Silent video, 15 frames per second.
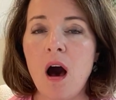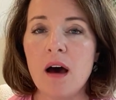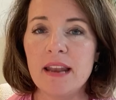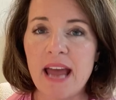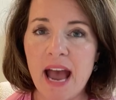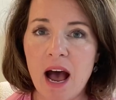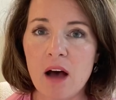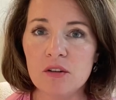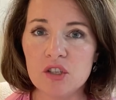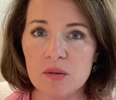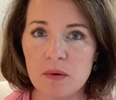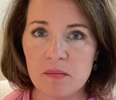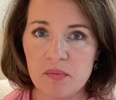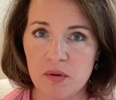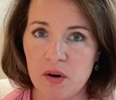on how
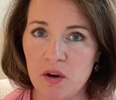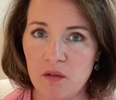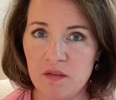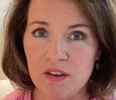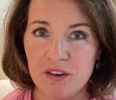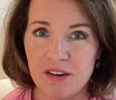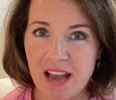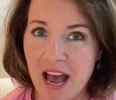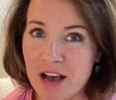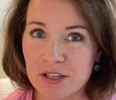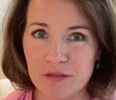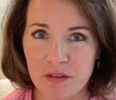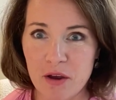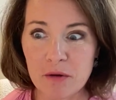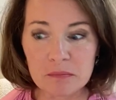to improve your
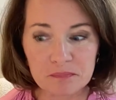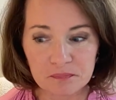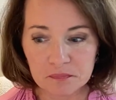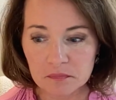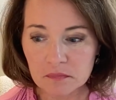cash flow.